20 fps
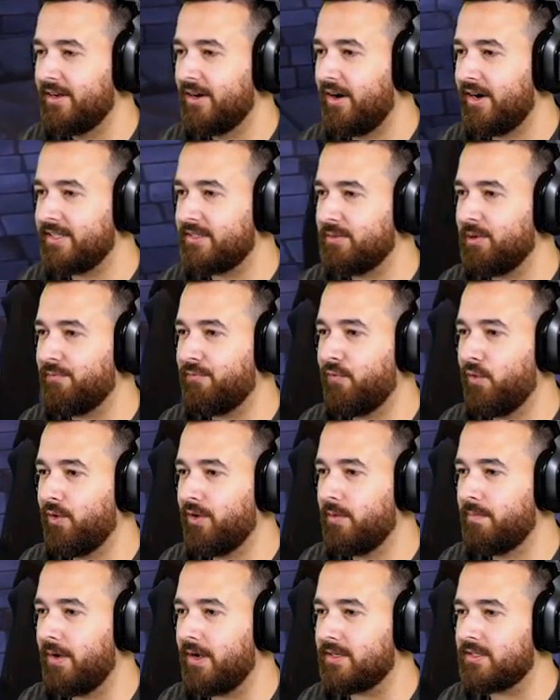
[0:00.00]
All right, so we got
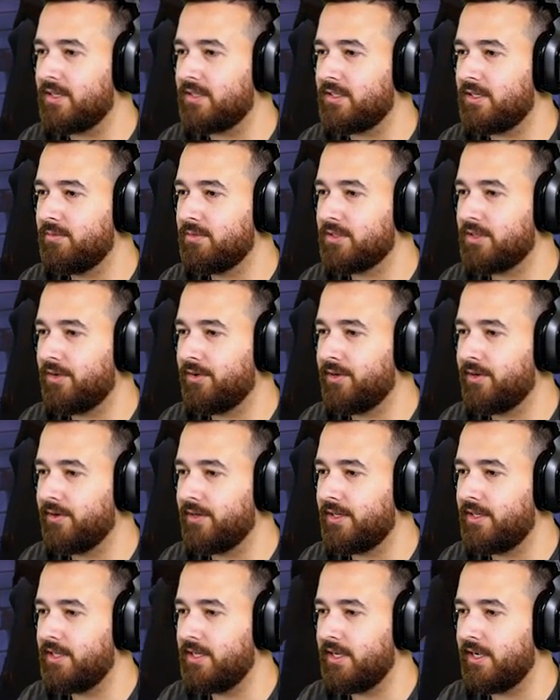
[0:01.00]
400 bucks. Let's see what's going on
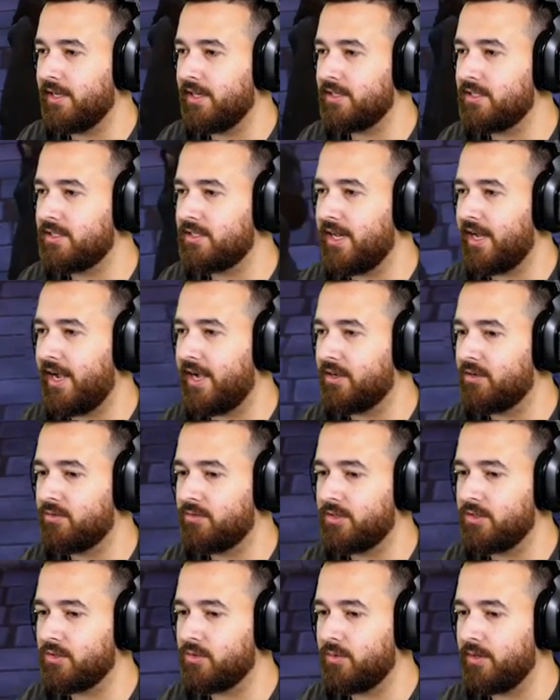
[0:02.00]
here. Let's just haggle
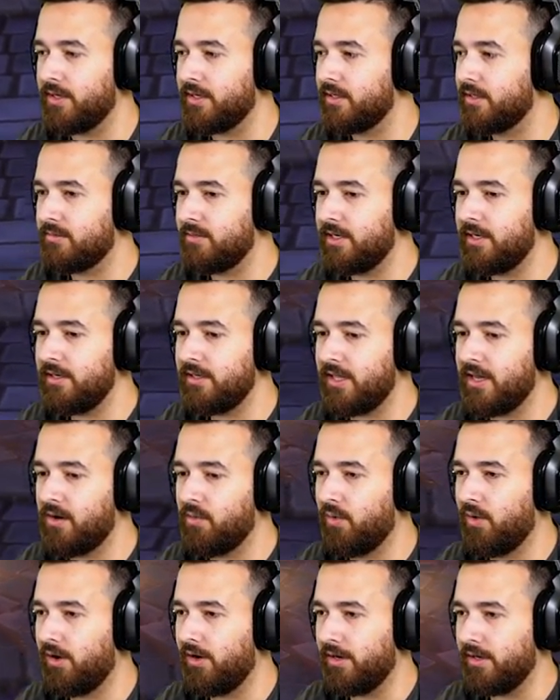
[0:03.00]
real quick. We didn't get a
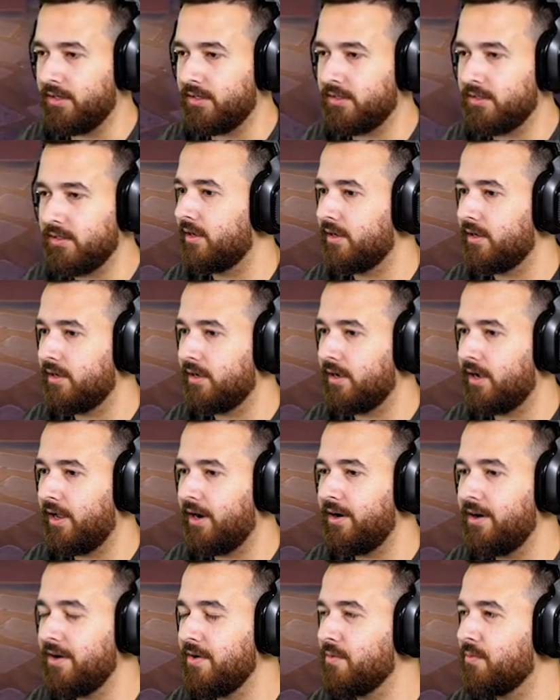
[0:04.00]
wand. Uh, I
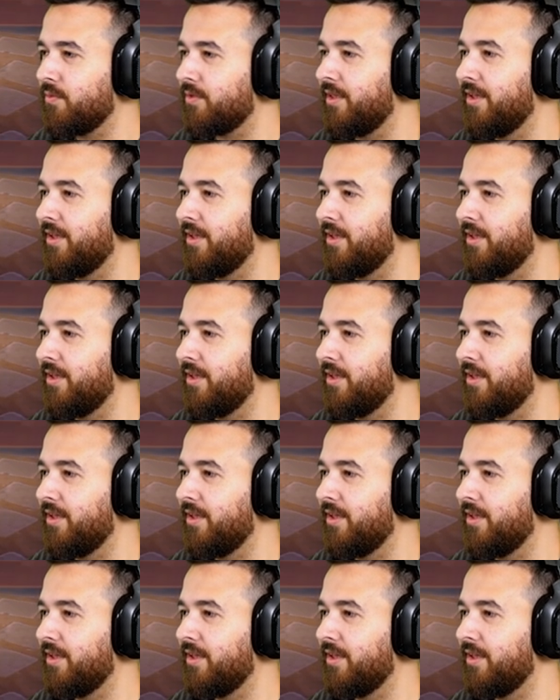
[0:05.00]
don't know.